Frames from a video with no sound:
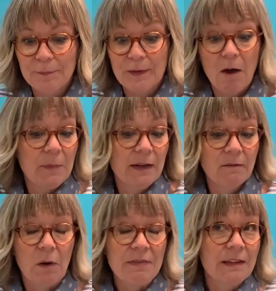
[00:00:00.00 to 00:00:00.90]
Come in,
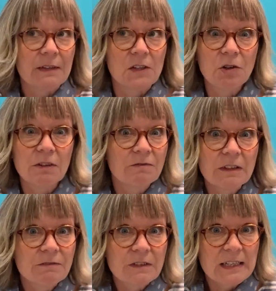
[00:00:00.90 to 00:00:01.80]
I think there's over
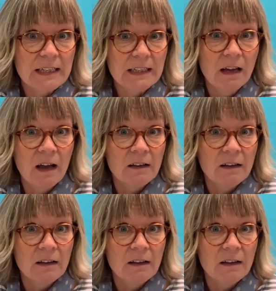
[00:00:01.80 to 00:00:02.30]
50